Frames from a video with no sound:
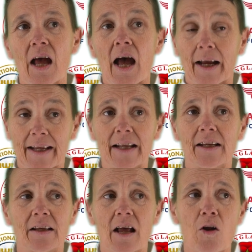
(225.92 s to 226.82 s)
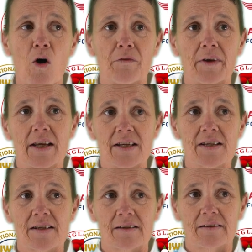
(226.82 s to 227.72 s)
Again, a lot of it
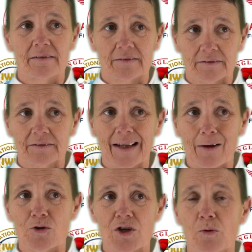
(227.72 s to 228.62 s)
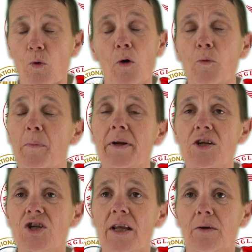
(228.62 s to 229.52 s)
is down to your warm up
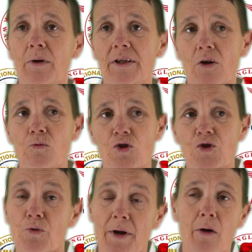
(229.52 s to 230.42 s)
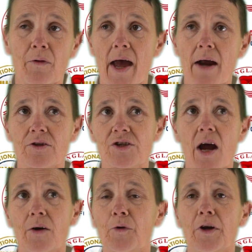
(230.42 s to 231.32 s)
initially. Don't just run out there and
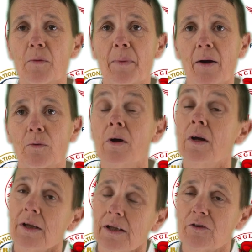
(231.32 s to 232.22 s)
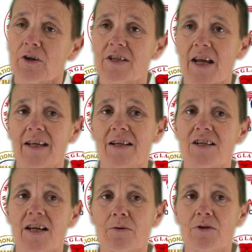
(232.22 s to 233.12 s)
start running about. You've got to take it
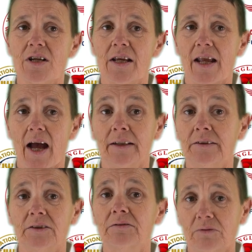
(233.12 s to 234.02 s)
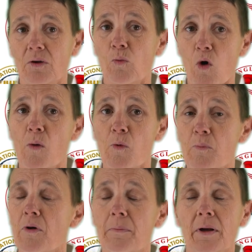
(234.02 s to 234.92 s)
seriously and warm up
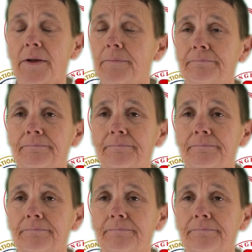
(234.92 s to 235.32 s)
properly.